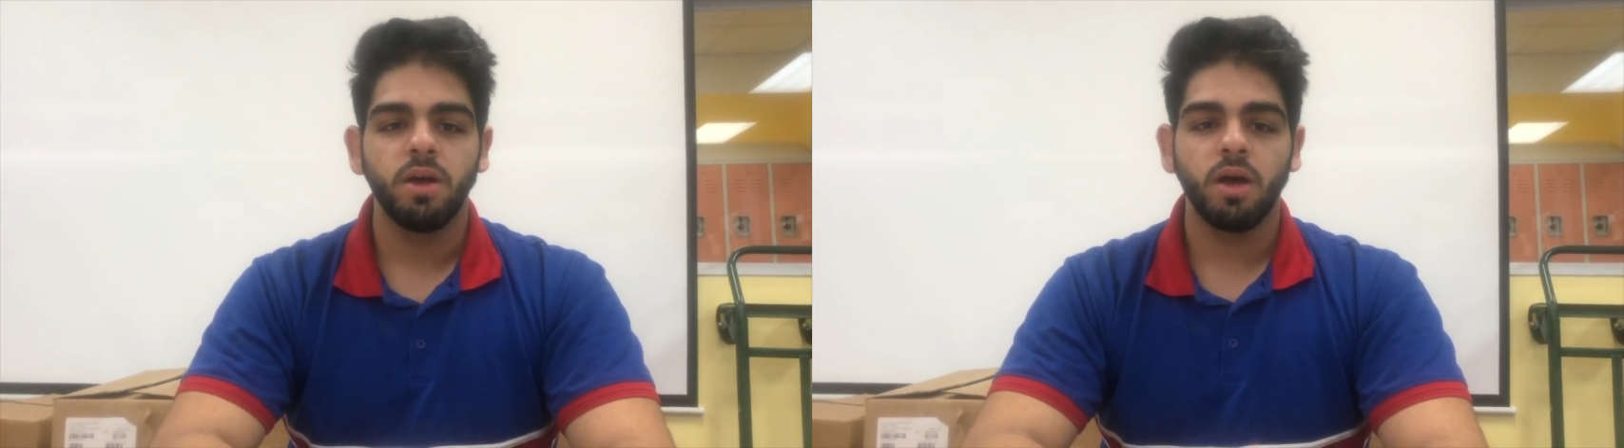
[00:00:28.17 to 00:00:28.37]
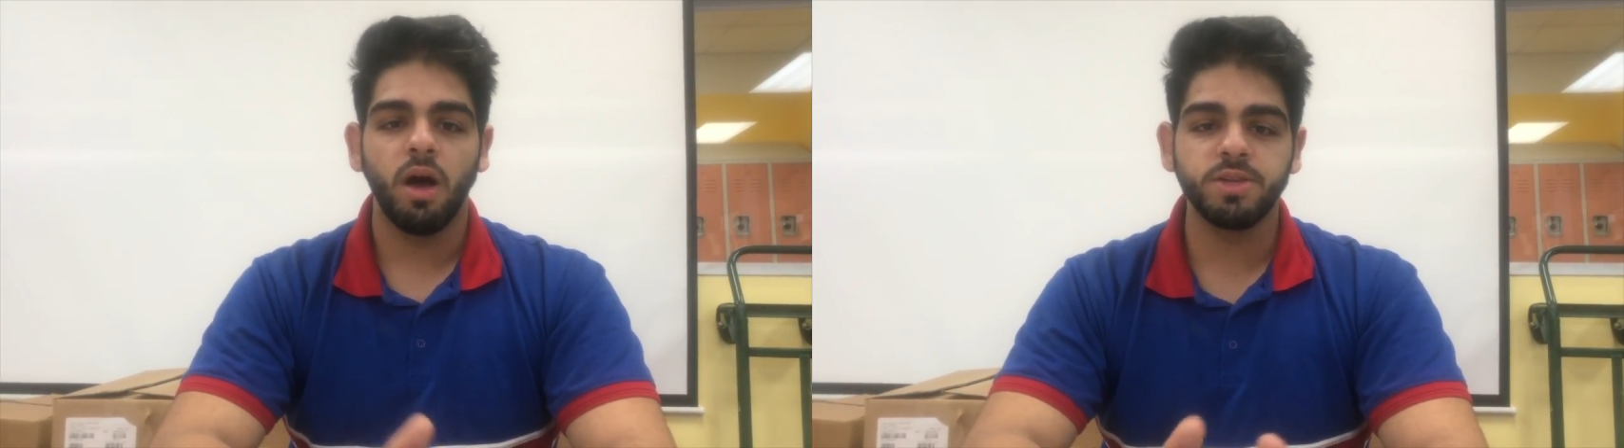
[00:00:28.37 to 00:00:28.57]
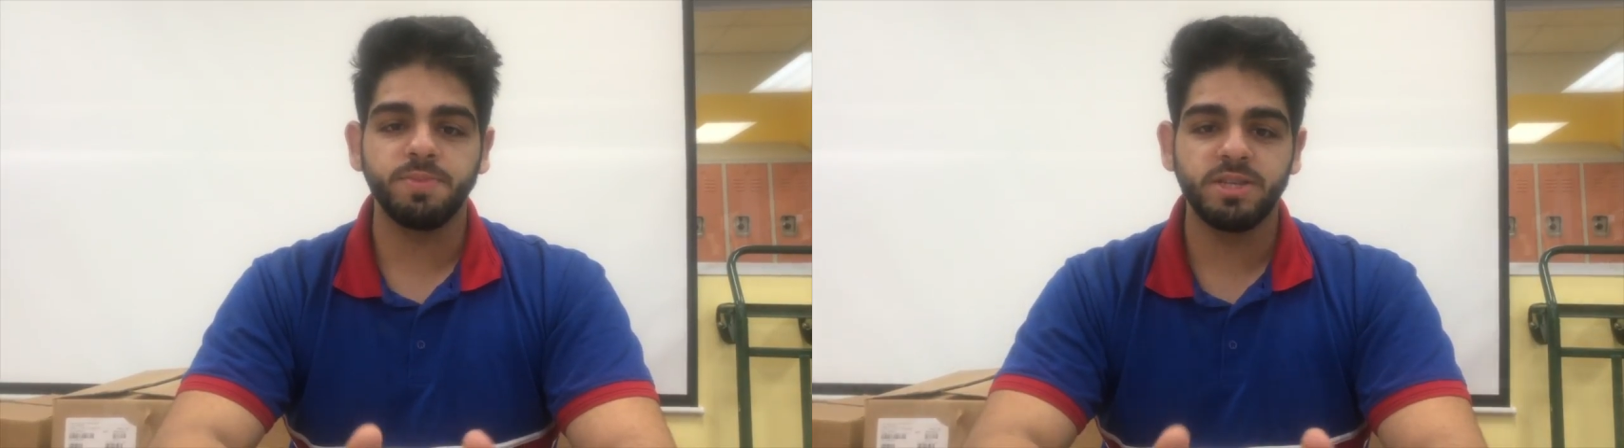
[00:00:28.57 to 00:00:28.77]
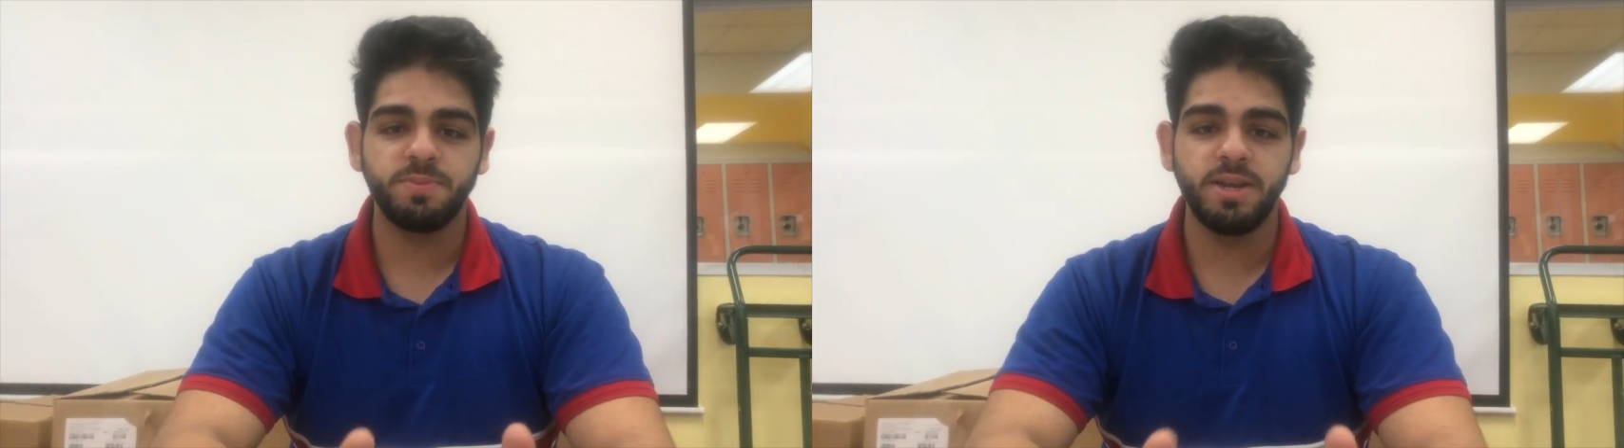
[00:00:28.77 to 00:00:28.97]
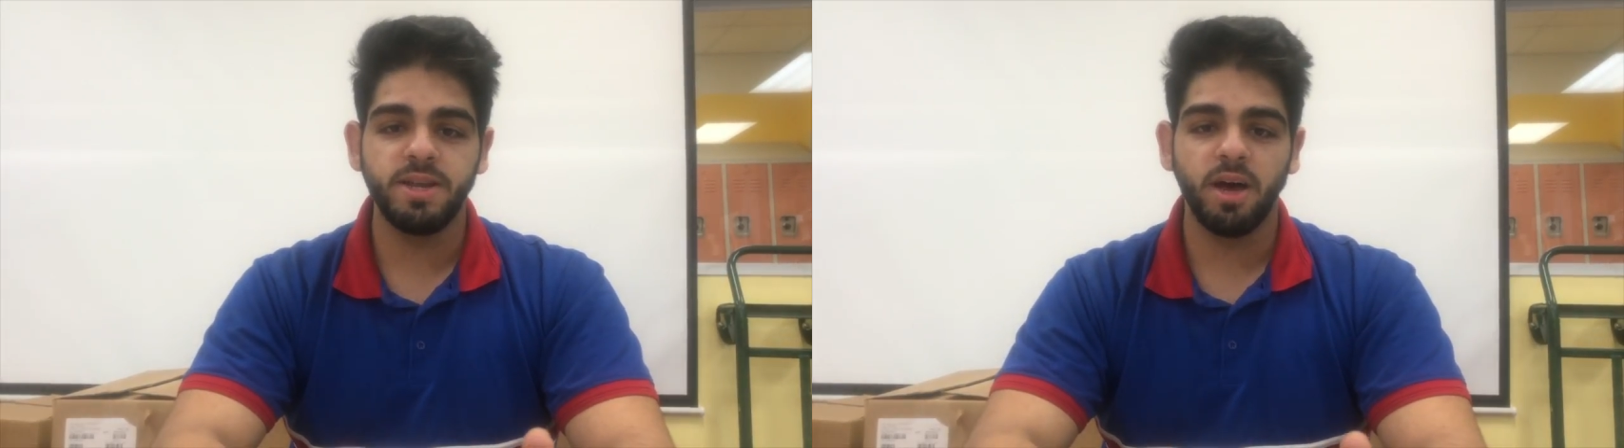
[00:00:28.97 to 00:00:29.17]
caused by
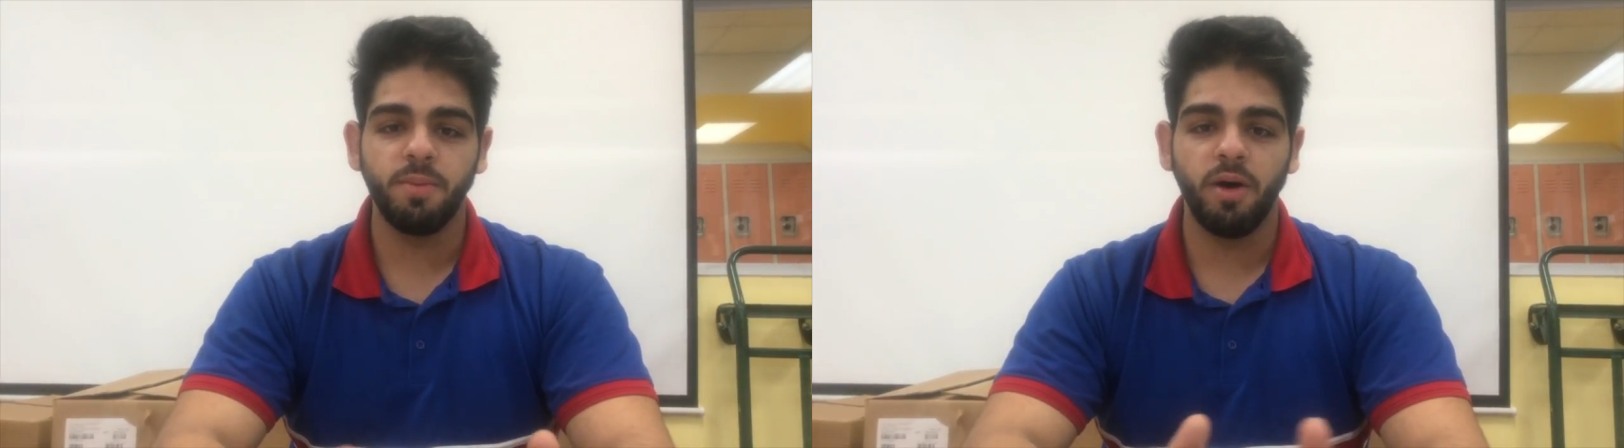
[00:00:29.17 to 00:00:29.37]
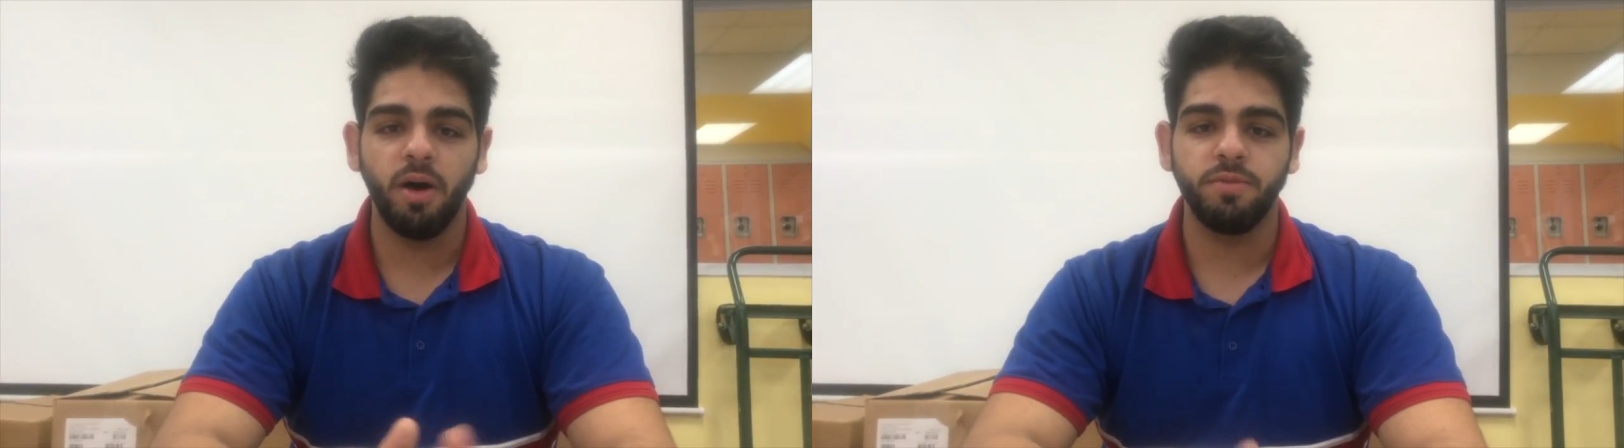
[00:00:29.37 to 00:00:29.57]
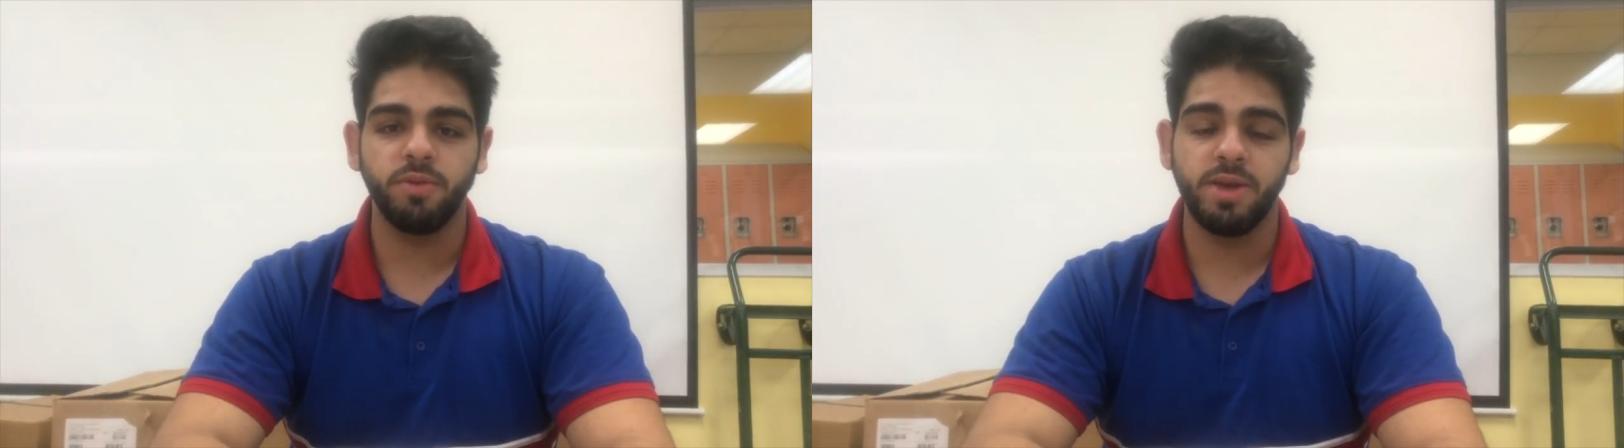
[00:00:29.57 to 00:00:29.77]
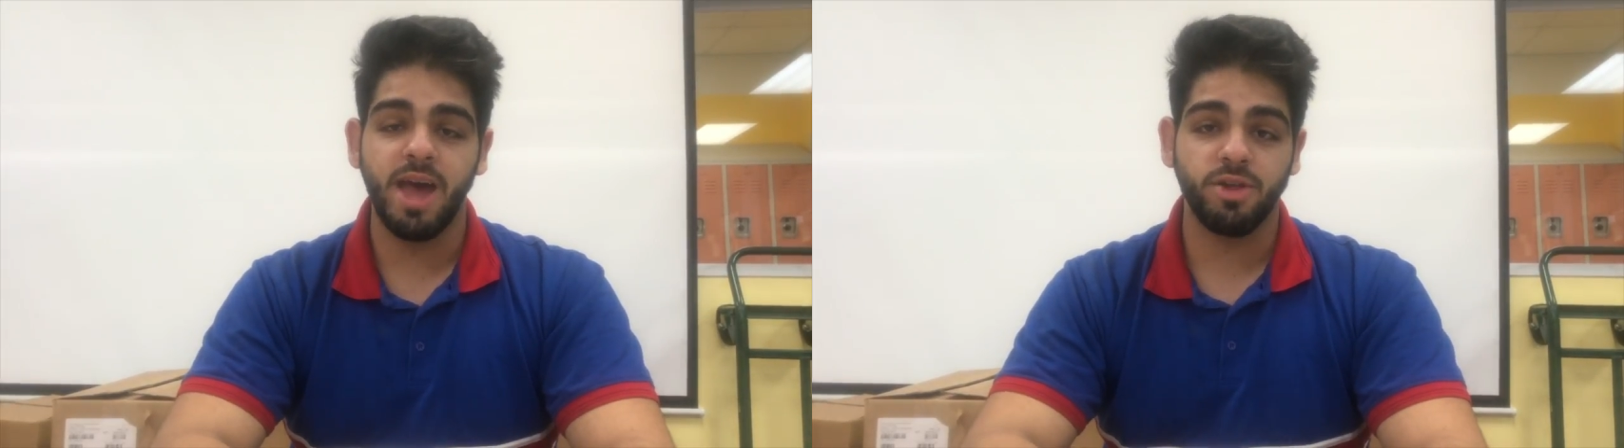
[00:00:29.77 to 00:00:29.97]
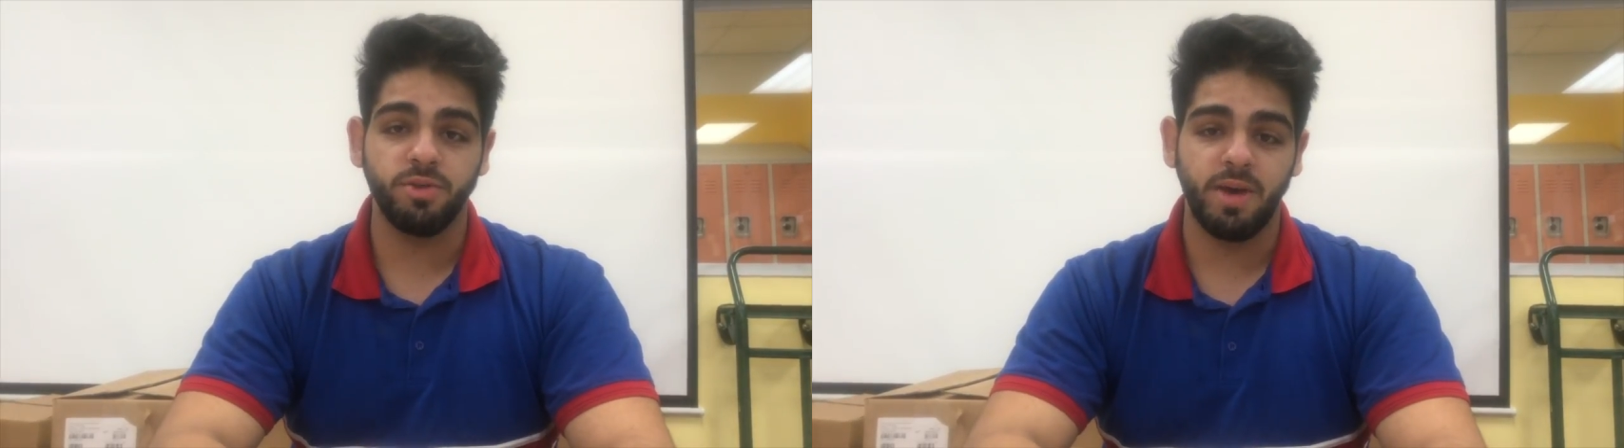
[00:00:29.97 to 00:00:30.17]
speeding up of the
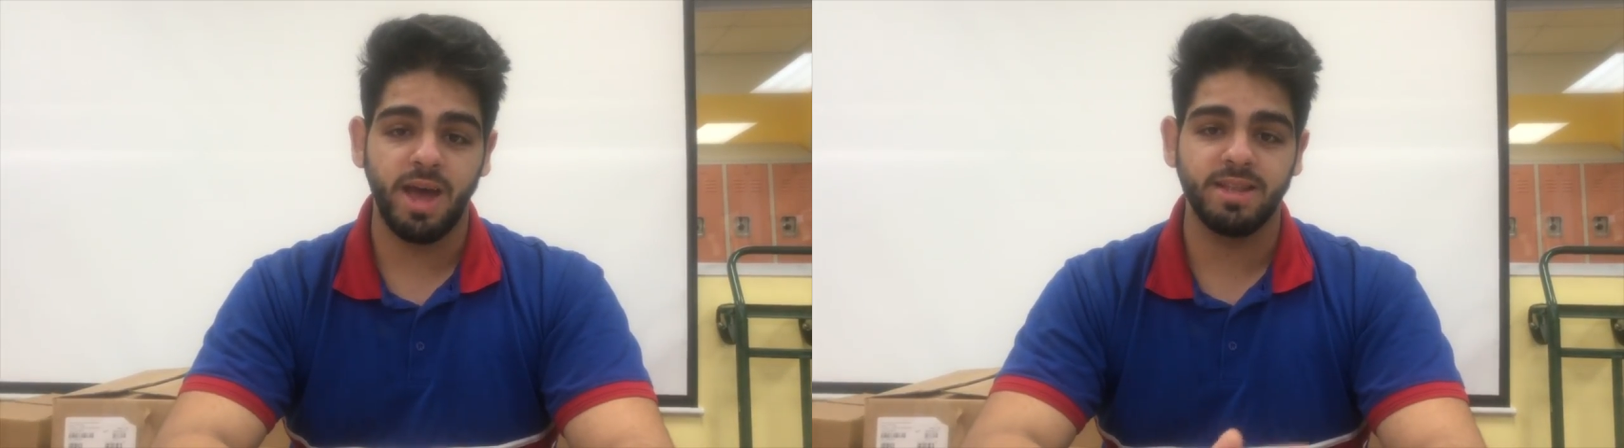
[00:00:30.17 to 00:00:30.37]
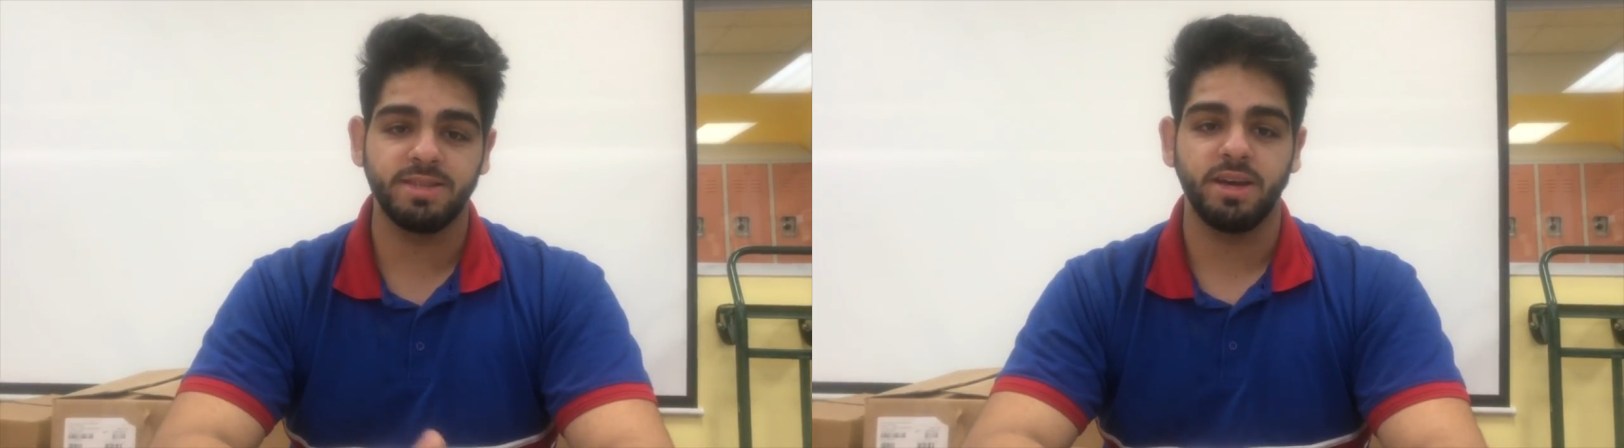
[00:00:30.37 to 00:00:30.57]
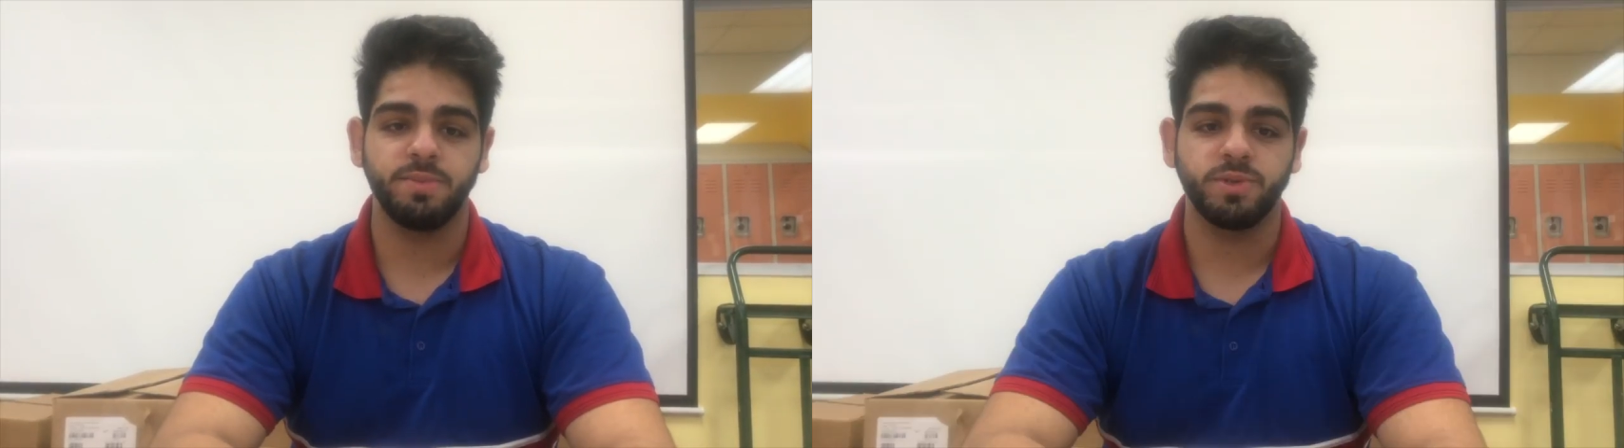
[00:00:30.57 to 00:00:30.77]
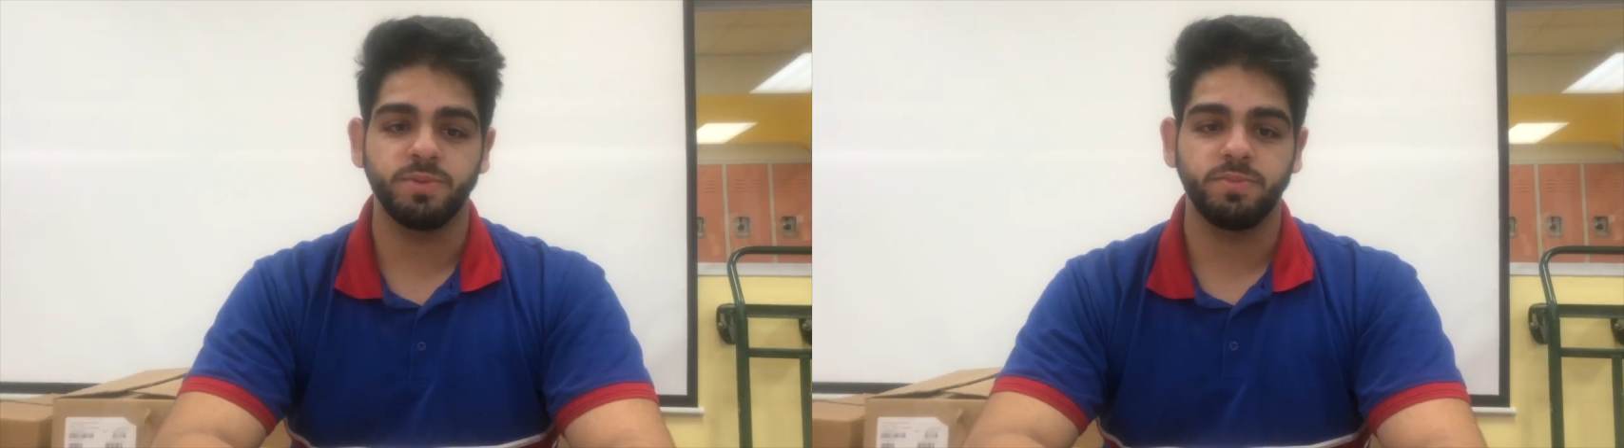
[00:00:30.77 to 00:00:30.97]
reaction by enzymes.